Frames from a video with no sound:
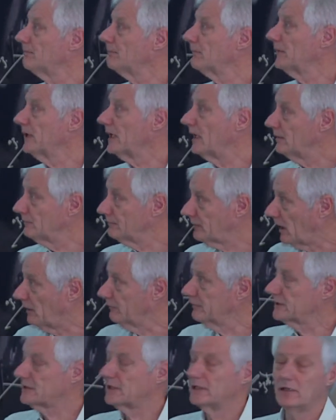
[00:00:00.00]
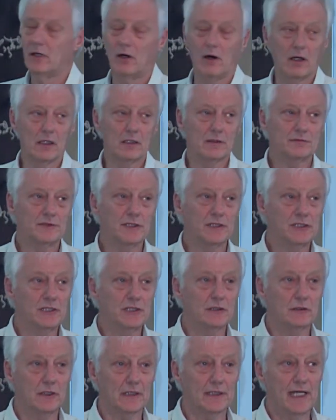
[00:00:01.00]
We have obviously all of the
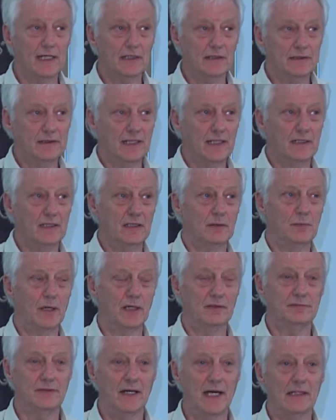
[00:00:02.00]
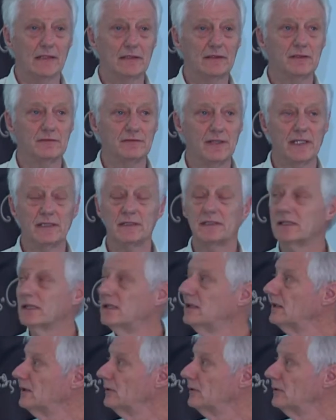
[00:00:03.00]
geolocated data about violent events.